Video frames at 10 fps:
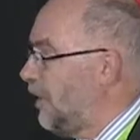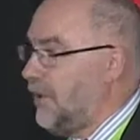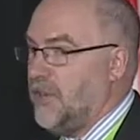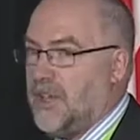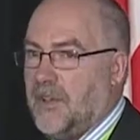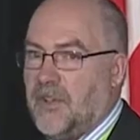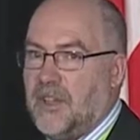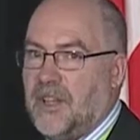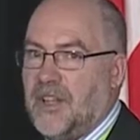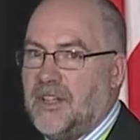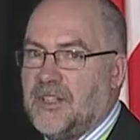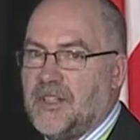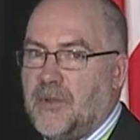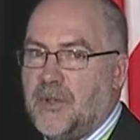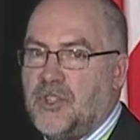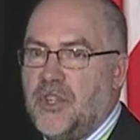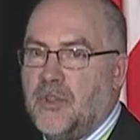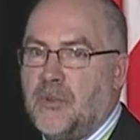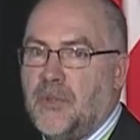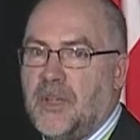believe that having the Atlantic salmon
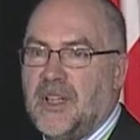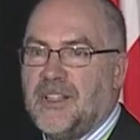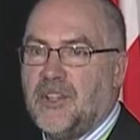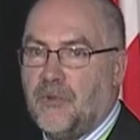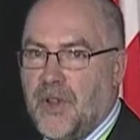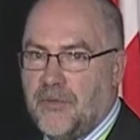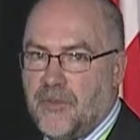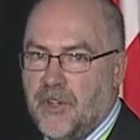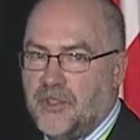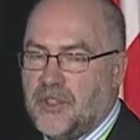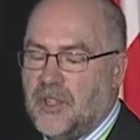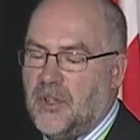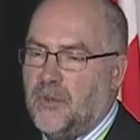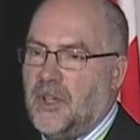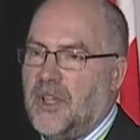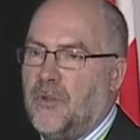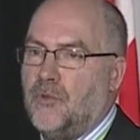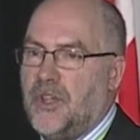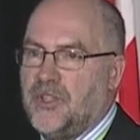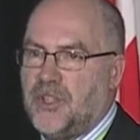genome as a reference will allow
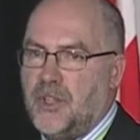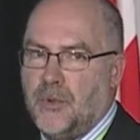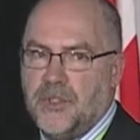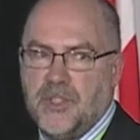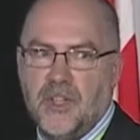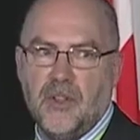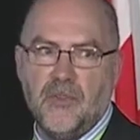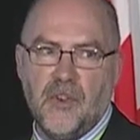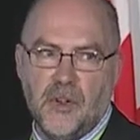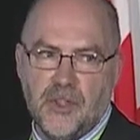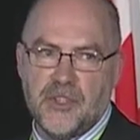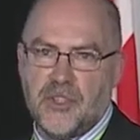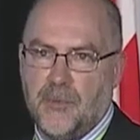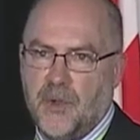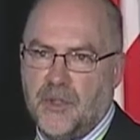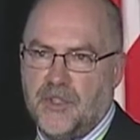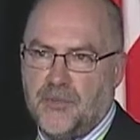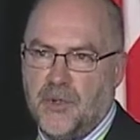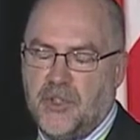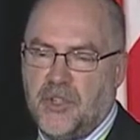resequencing of other salmonid
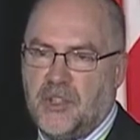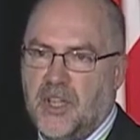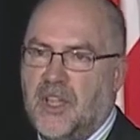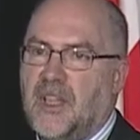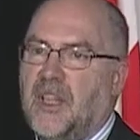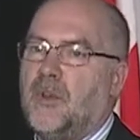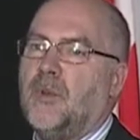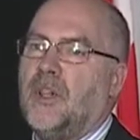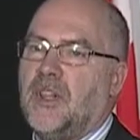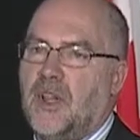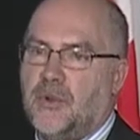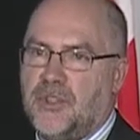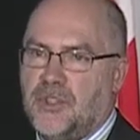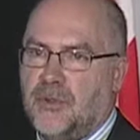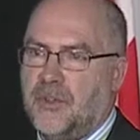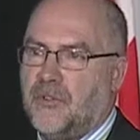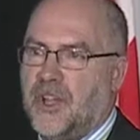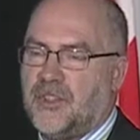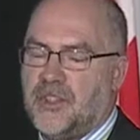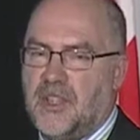species, and it will allow us to
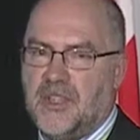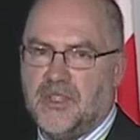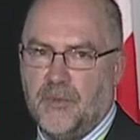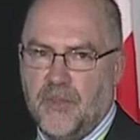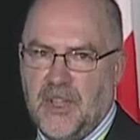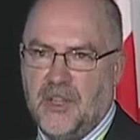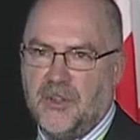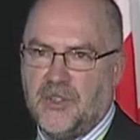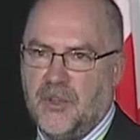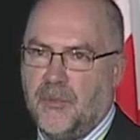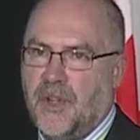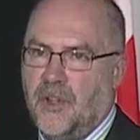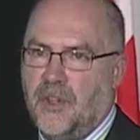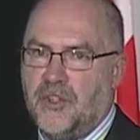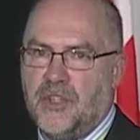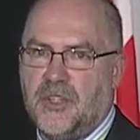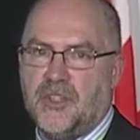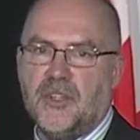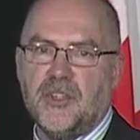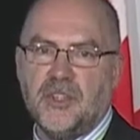address some of the interesting biology,
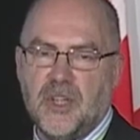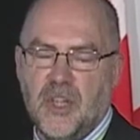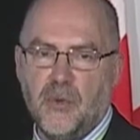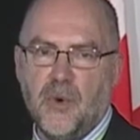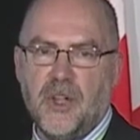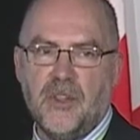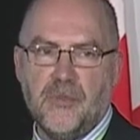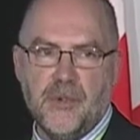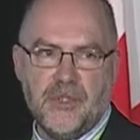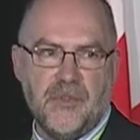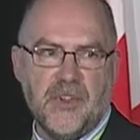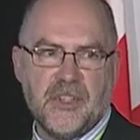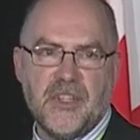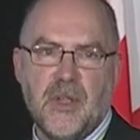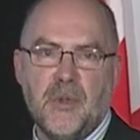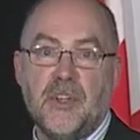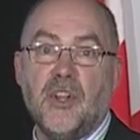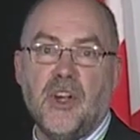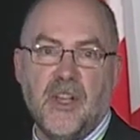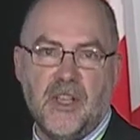such as why do the Pacific salmon
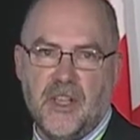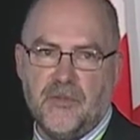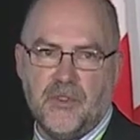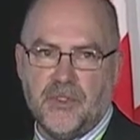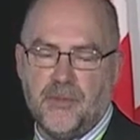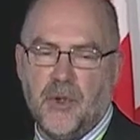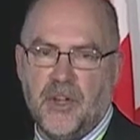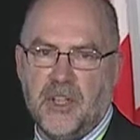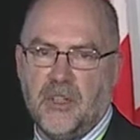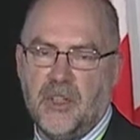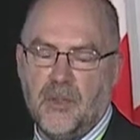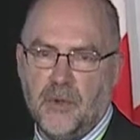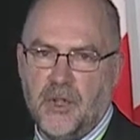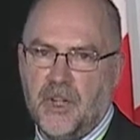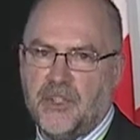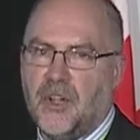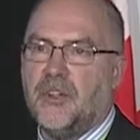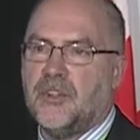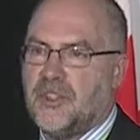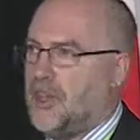die after spawning, whereas other